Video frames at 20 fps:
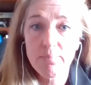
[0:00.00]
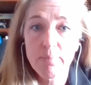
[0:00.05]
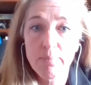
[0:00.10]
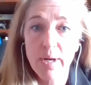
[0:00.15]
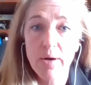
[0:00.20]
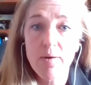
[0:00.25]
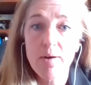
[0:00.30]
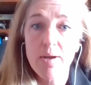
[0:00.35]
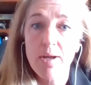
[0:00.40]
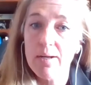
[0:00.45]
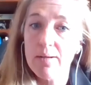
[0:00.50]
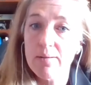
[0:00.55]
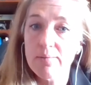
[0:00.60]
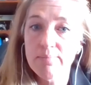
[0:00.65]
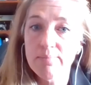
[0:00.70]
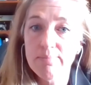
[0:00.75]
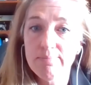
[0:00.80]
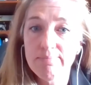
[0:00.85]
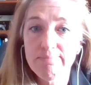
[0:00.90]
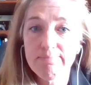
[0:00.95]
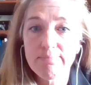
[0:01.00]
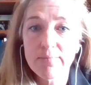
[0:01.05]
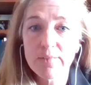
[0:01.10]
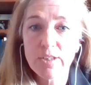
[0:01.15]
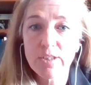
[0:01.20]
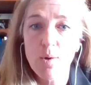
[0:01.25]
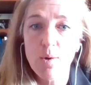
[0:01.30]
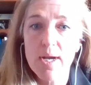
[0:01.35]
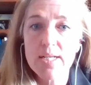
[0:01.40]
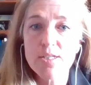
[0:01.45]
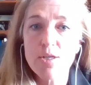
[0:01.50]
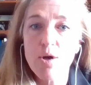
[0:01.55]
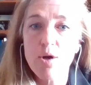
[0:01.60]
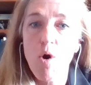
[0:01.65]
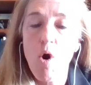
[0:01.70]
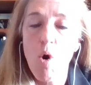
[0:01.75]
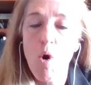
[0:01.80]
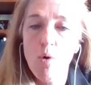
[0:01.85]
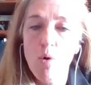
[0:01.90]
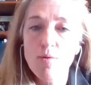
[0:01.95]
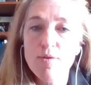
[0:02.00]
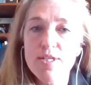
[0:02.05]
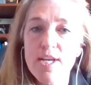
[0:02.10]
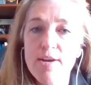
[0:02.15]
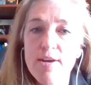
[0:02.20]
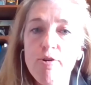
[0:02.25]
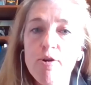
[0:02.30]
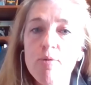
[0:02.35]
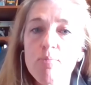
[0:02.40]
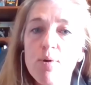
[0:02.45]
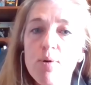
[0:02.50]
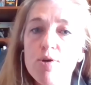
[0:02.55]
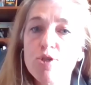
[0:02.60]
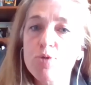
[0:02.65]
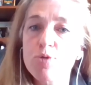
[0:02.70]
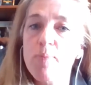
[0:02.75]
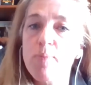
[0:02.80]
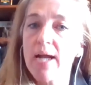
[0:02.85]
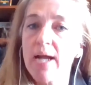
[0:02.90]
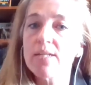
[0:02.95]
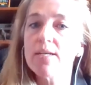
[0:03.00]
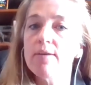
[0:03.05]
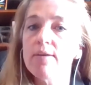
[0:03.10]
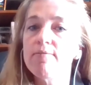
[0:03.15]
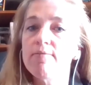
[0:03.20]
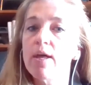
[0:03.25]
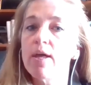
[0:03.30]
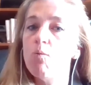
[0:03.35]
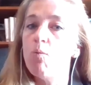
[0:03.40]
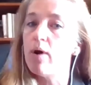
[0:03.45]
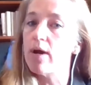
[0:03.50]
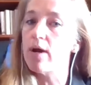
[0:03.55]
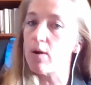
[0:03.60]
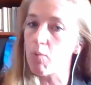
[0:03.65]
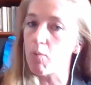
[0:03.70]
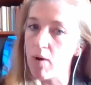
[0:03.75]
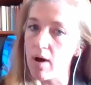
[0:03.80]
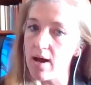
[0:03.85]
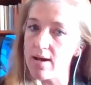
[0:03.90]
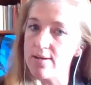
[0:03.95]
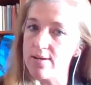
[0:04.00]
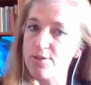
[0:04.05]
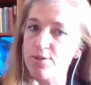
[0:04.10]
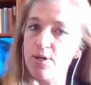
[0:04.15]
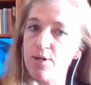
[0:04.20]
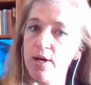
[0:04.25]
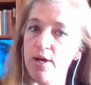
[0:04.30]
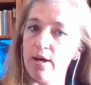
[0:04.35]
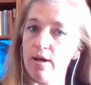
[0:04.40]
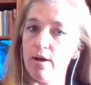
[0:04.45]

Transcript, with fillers: period so it's a whole different perspective than what it was